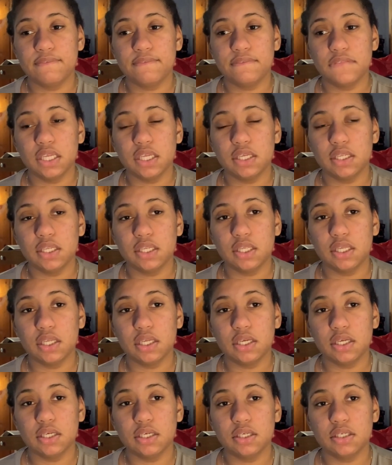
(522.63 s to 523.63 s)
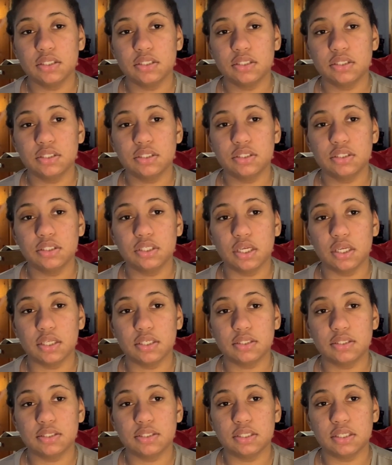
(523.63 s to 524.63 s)
feeling
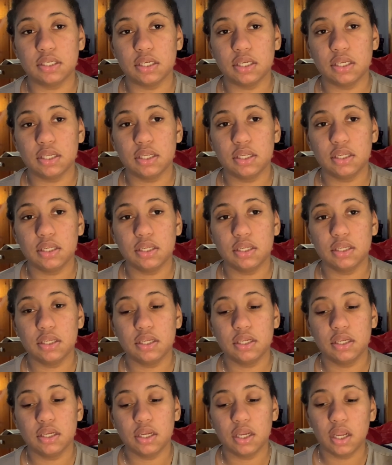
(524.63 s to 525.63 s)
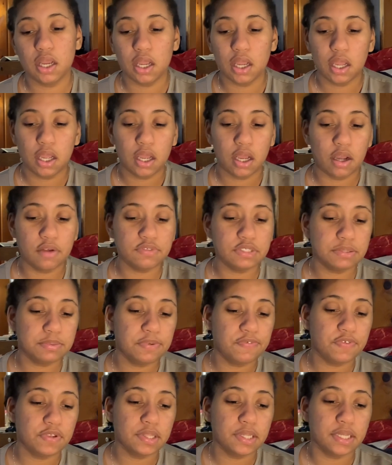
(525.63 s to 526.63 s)
shitty. I've just
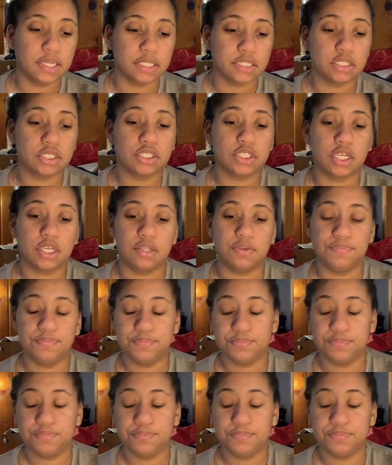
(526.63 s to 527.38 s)
been feeling like shit.